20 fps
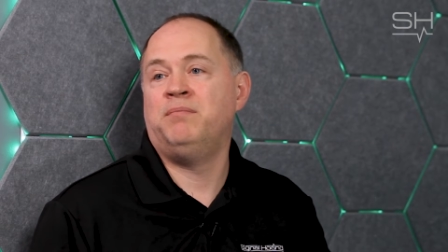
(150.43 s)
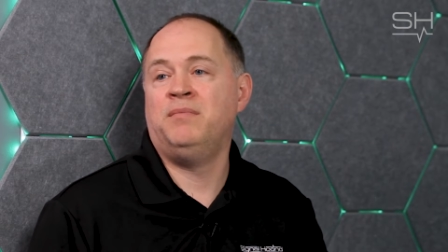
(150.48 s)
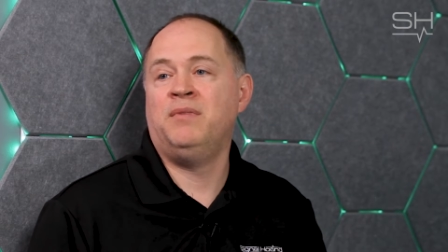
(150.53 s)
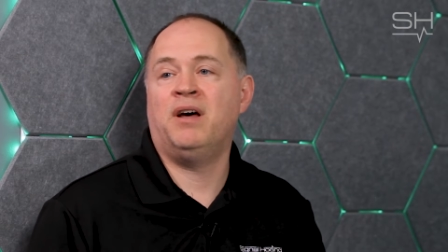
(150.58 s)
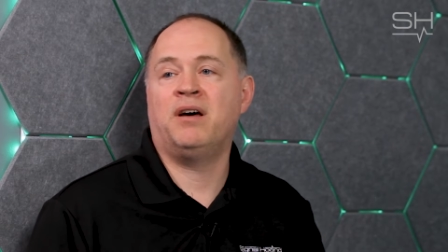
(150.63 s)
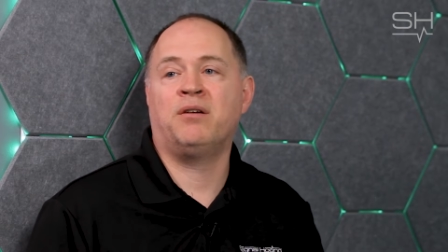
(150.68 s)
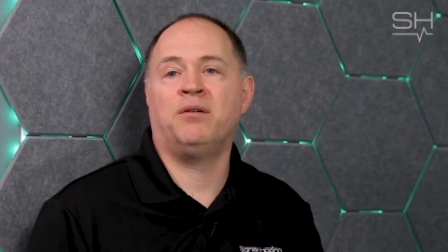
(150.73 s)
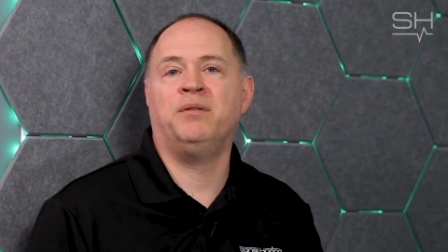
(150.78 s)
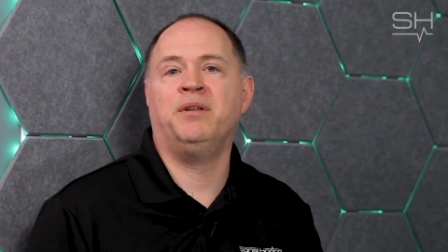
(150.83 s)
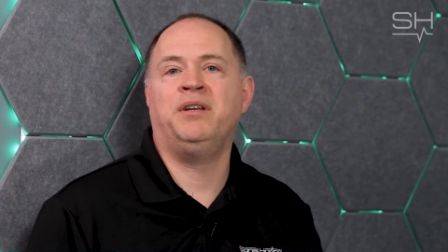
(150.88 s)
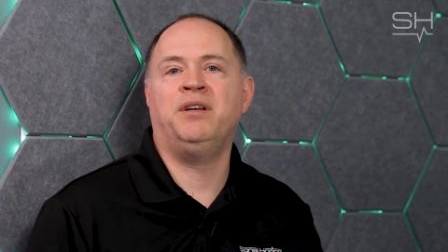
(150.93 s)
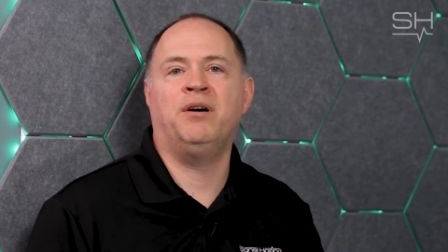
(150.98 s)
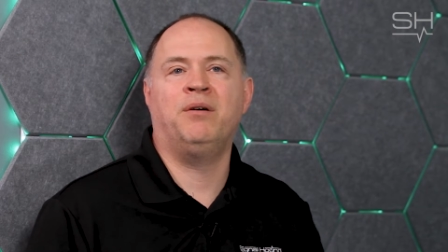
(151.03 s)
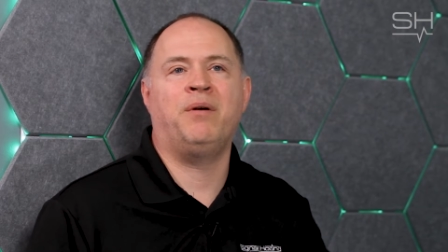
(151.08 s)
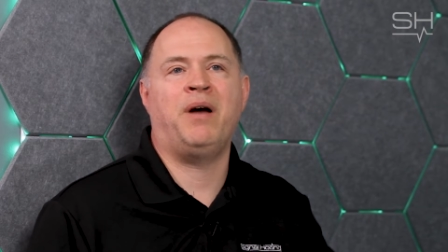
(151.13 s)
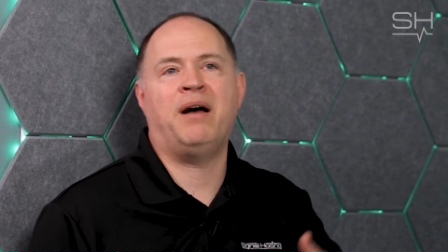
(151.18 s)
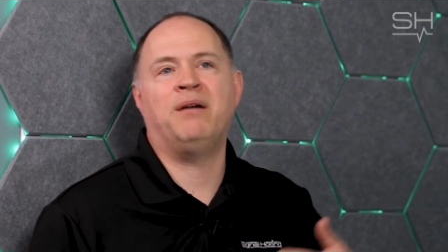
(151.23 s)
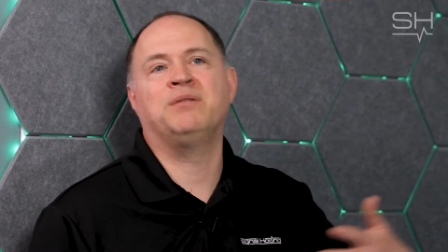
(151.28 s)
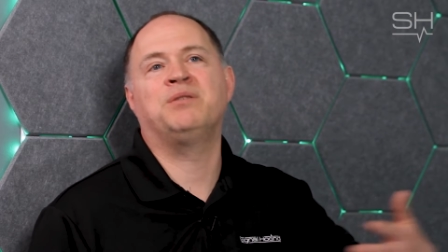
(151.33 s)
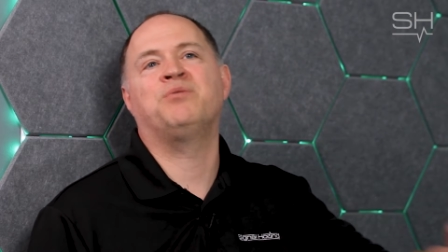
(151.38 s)
not only know
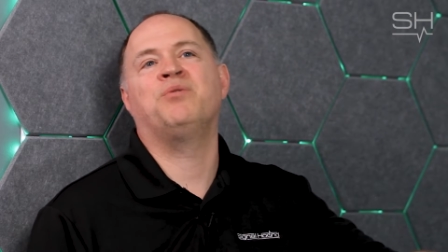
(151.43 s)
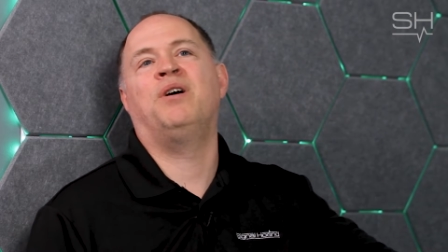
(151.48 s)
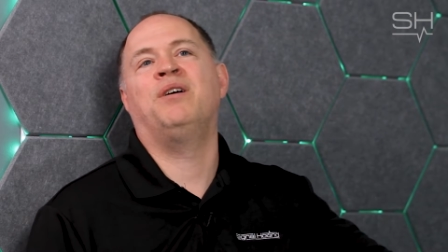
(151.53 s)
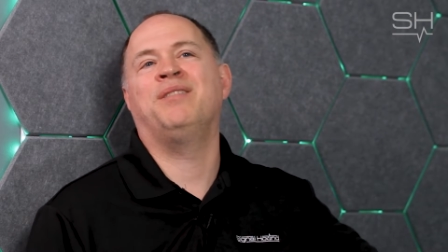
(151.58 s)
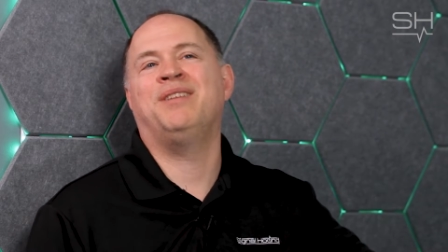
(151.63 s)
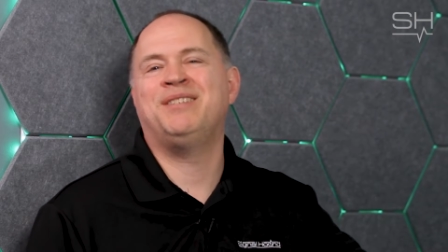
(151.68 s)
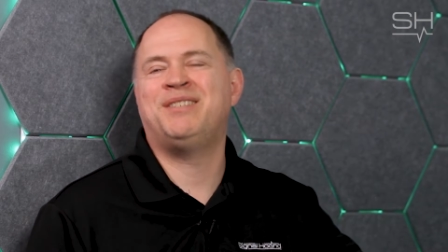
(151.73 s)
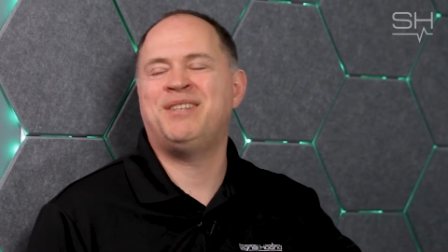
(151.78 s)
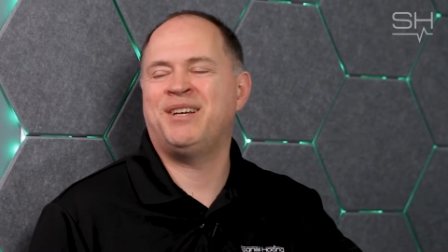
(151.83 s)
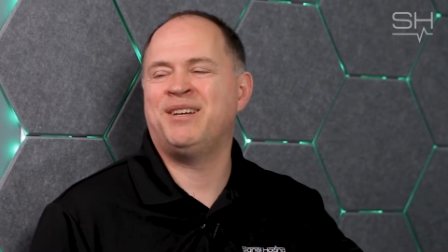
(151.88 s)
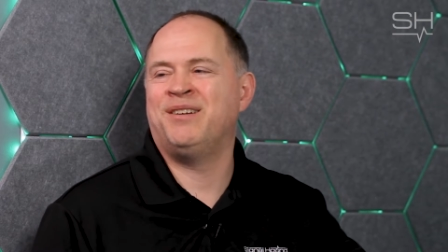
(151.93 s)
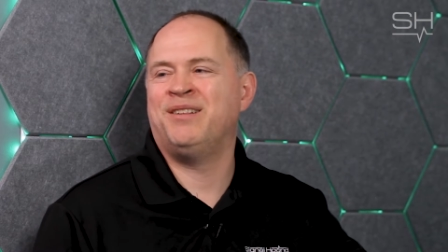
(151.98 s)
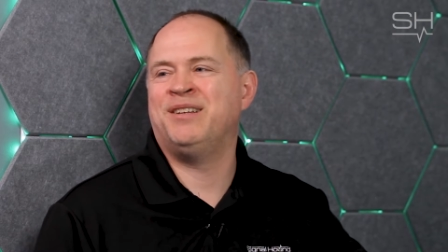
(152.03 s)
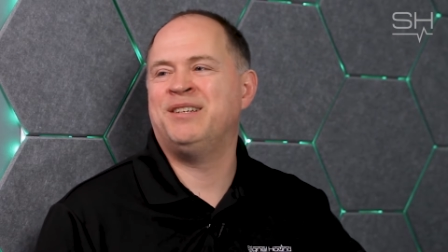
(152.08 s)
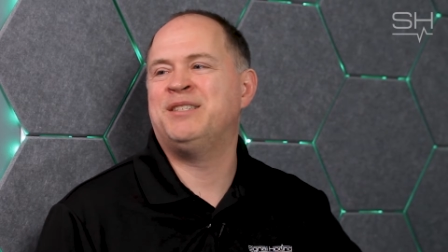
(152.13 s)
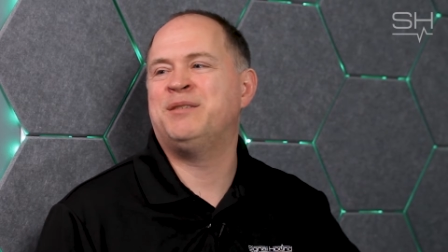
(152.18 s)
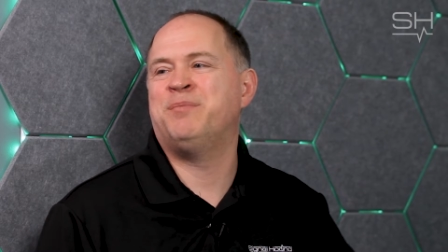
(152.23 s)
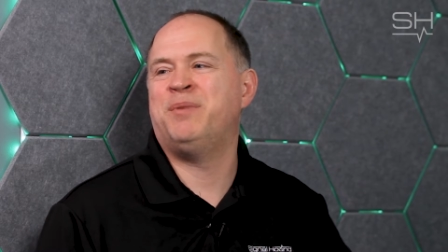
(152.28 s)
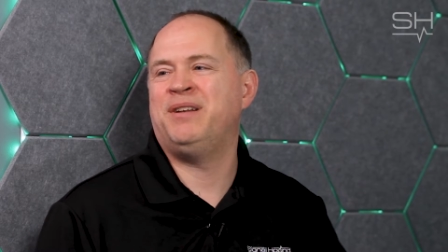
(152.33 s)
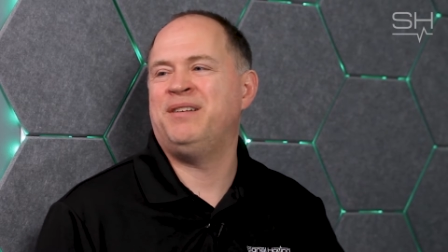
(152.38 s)
how strong the signal
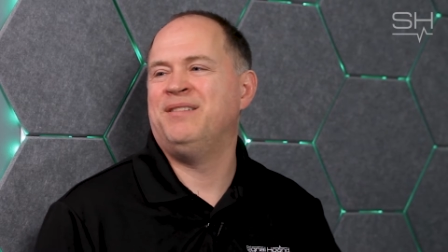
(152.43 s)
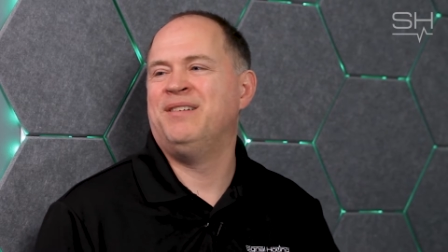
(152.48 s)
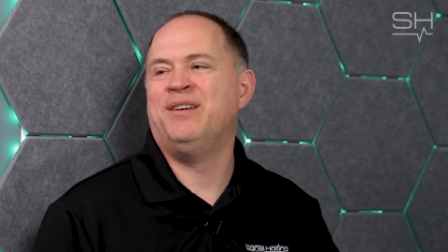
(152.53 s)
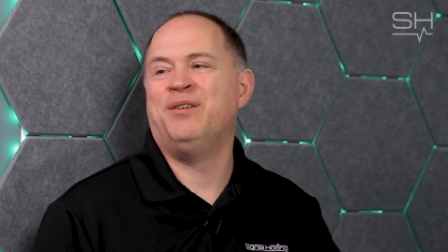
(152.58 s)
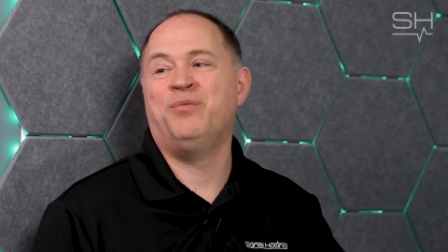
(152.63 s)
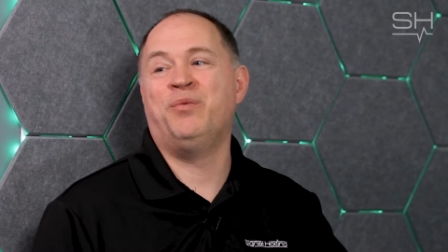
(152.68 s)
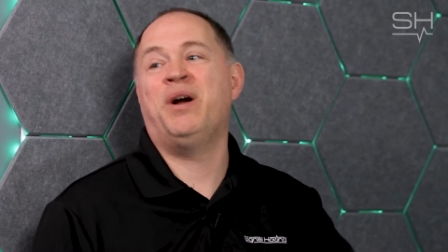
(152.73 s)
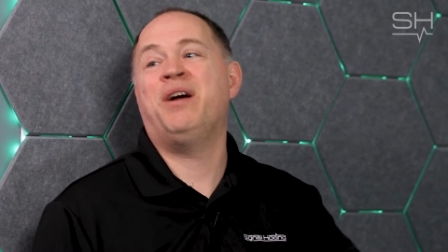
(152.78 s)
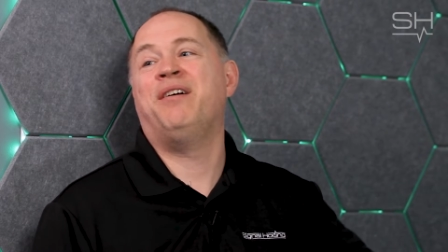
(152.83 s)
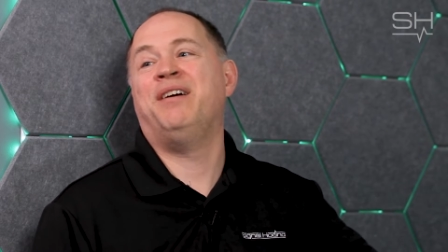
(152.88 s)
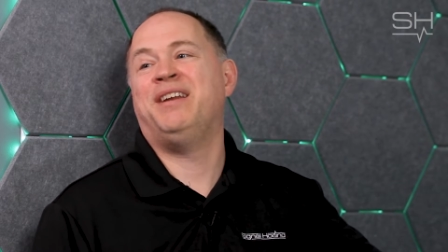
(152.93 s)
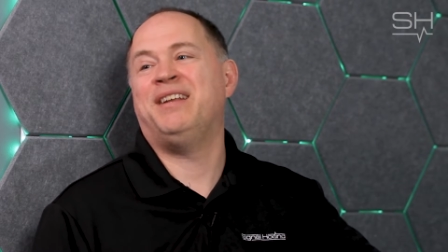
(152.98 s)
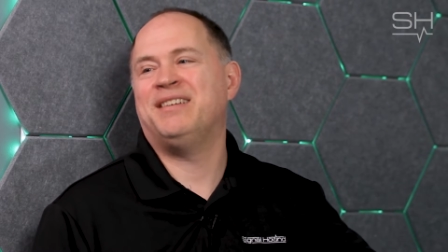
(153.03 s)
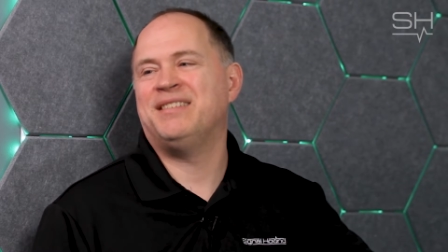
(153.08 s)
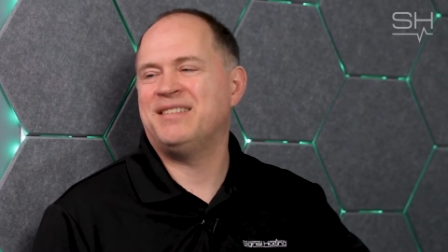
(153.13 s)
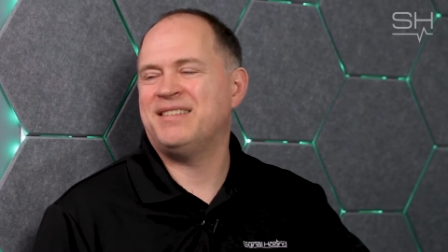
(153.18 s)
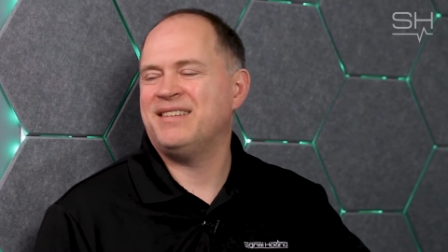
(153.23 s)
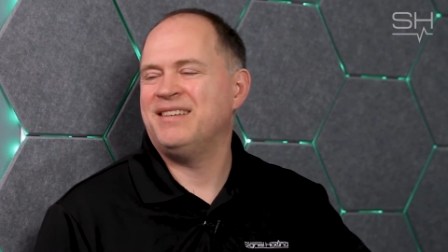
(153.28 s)
is but where it is.